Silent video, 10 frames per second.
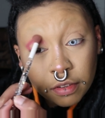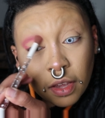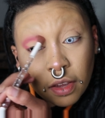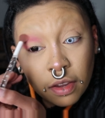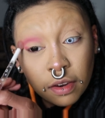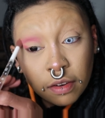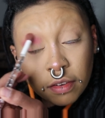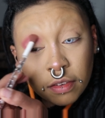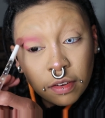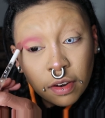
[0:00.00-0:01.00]

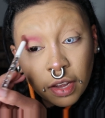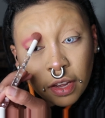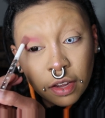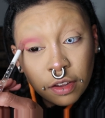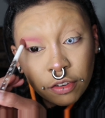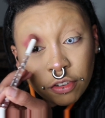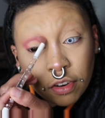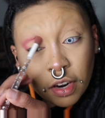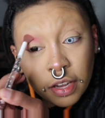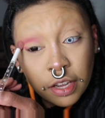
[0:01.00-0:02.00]
And today you
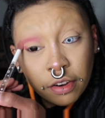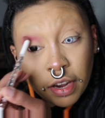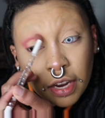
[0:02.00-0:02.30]
should not hear